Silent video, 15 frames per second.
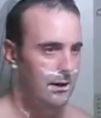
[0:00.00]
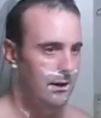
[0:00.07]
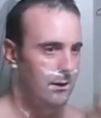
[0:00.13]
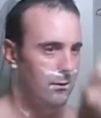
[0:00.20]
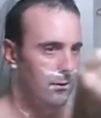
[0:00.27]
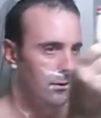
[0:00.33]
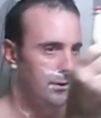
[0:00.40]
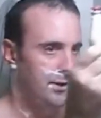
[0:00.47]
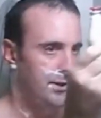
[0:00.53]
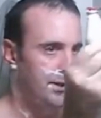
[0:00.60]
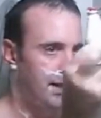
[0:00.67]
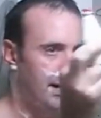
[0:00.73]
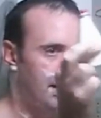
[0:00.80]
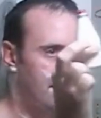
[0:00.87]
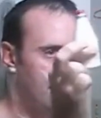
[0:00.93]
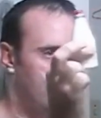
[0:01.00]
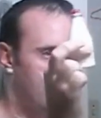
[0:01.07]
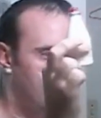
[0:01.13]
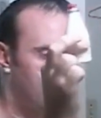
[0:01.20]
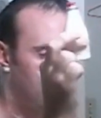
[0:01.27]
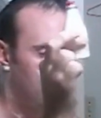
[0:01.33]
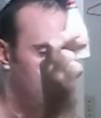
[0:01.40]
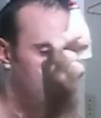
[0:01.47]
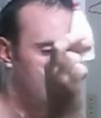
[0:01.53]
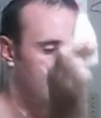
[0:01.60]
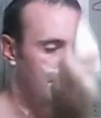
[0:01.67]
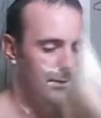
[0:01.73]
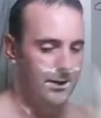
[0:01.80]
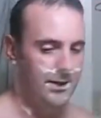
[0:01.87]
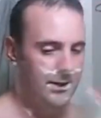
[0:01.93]
An old standard, the Old
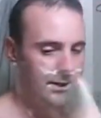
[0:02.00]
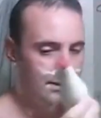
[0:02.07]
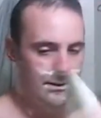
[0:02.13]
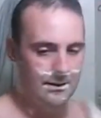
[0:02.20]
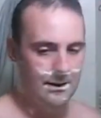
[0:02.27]
Spice.